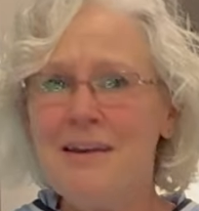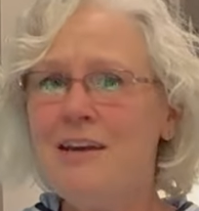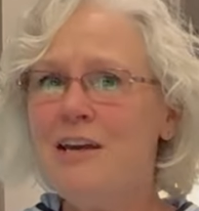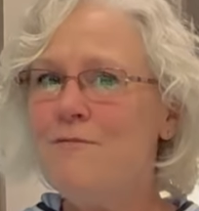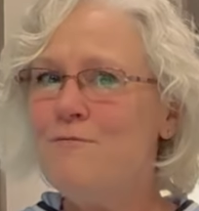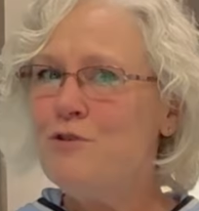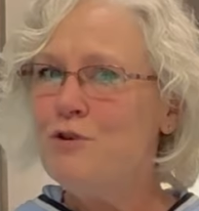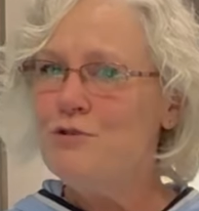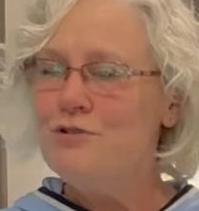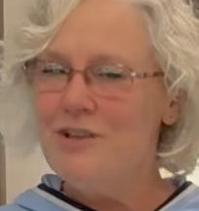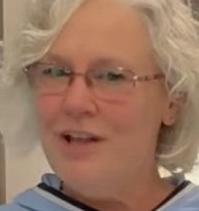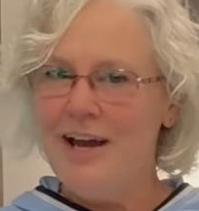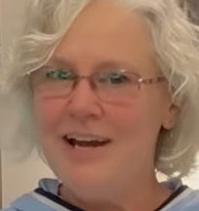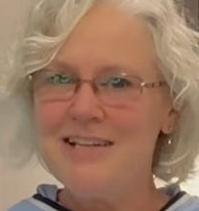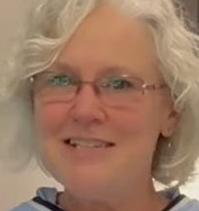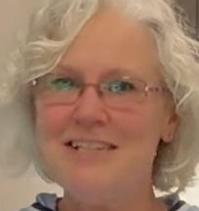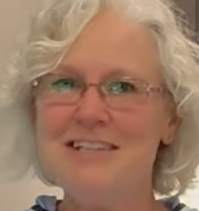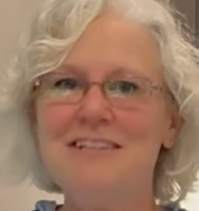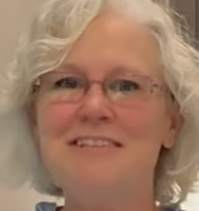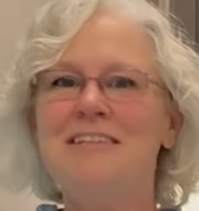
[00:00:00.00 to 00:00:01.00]
If you
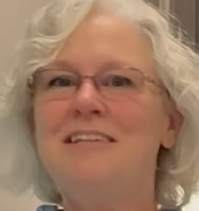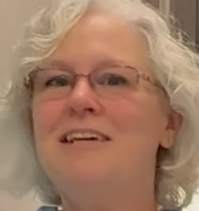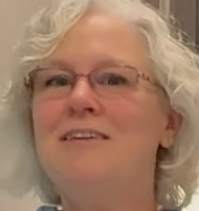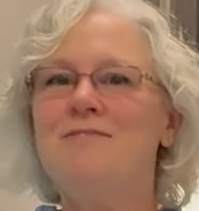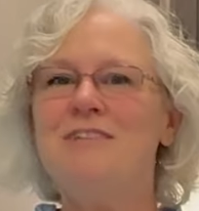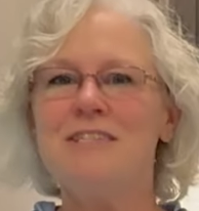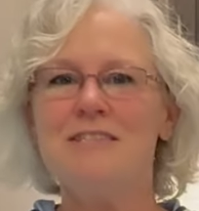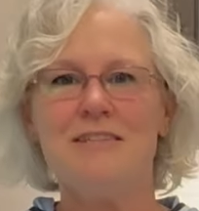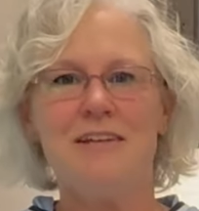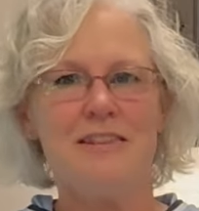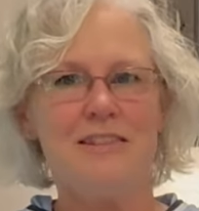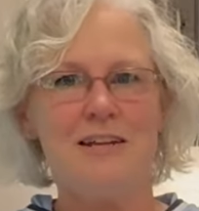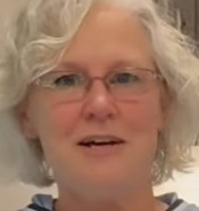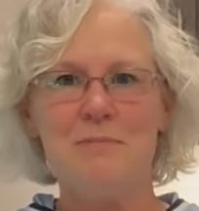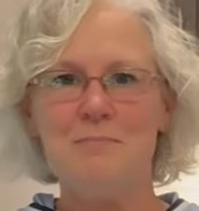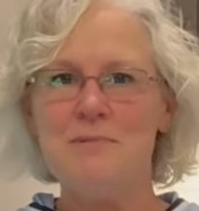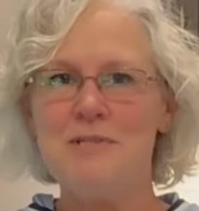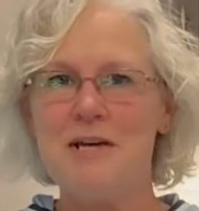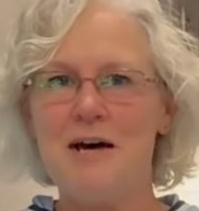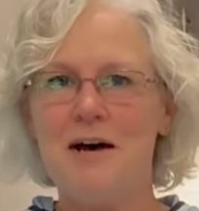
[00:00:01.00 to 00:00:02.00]
liked it, give us a thumbs